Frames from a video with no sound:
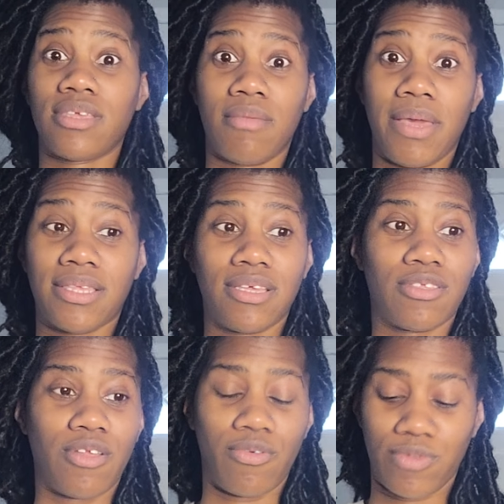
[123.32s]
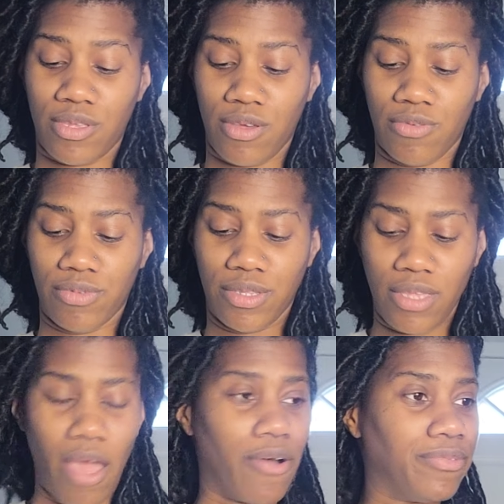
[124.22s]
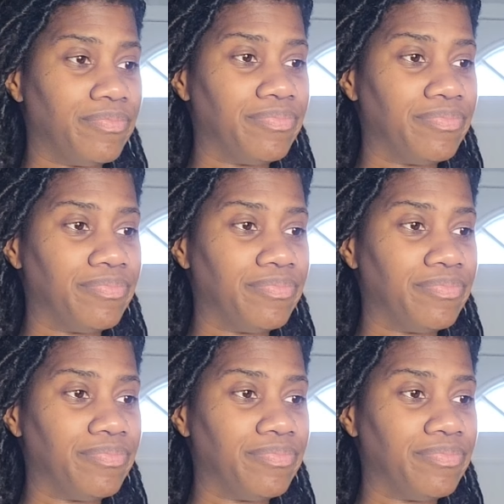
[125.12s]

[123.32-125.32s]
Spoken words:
is an amazing stone too. So